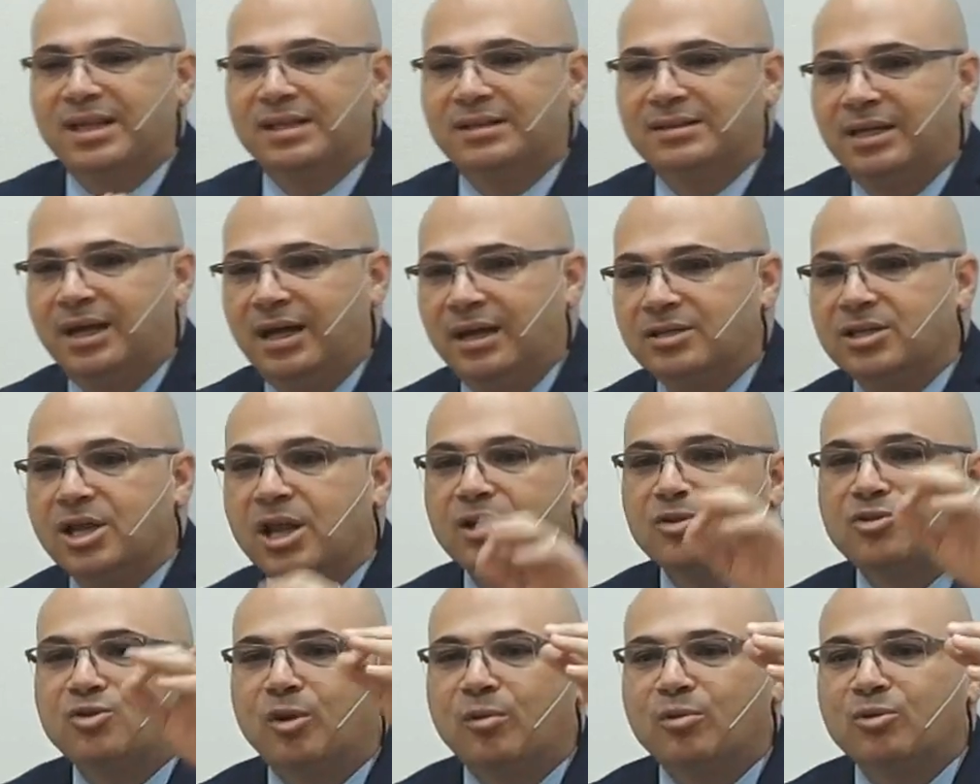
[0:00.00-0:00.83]
And the
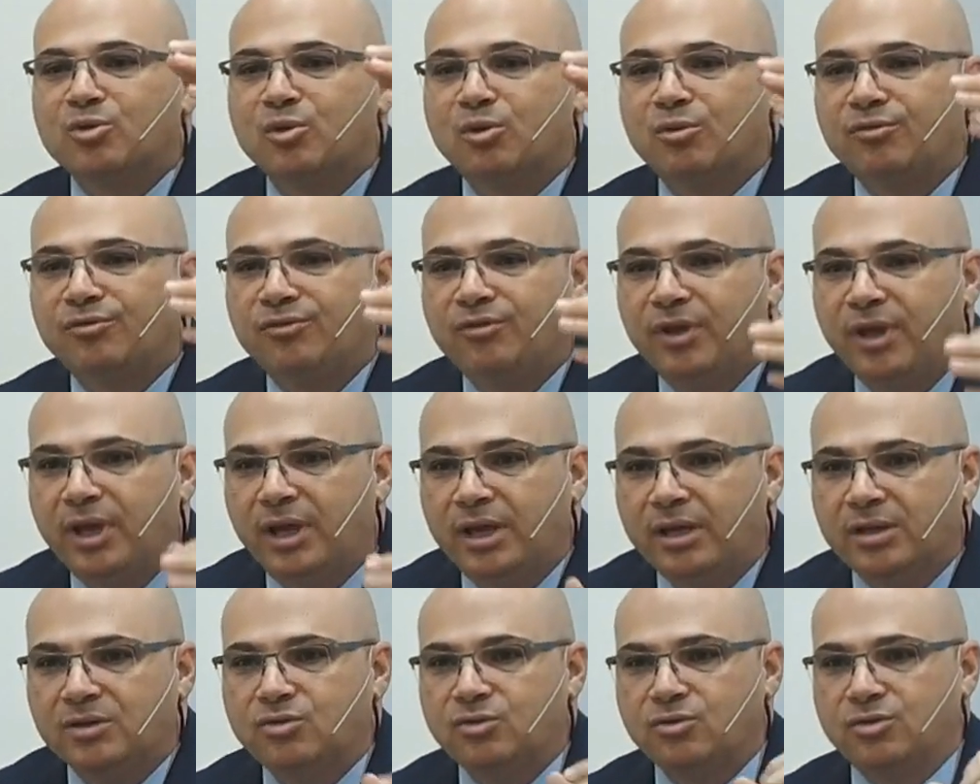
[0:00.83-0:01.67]
Lord knows the
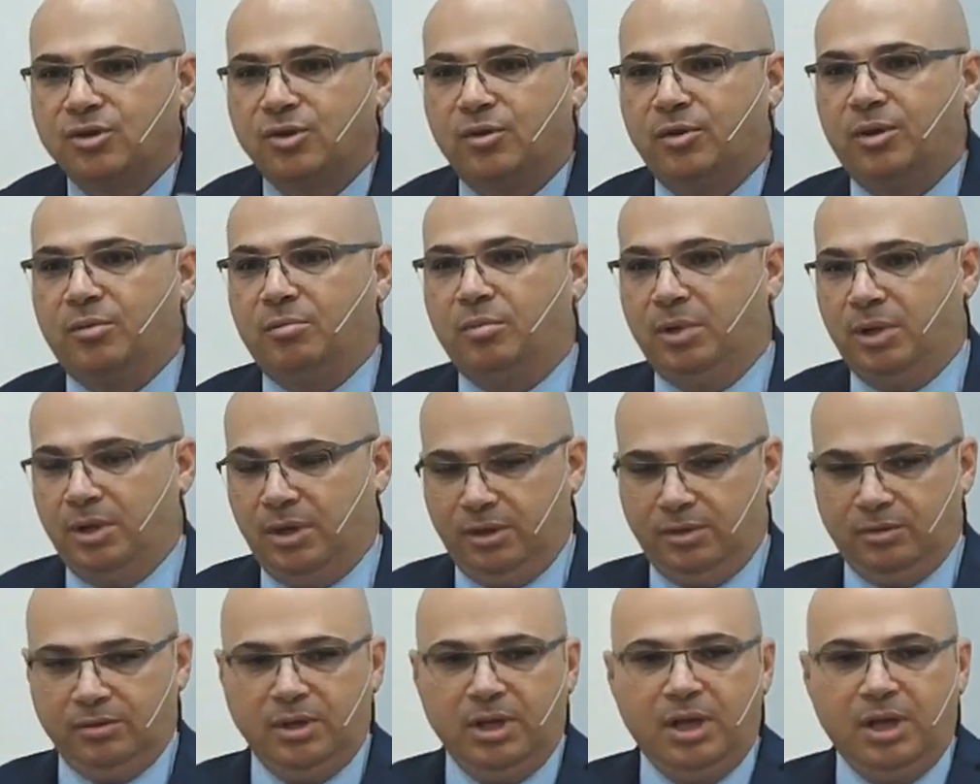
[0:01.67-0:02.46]
detail of each one.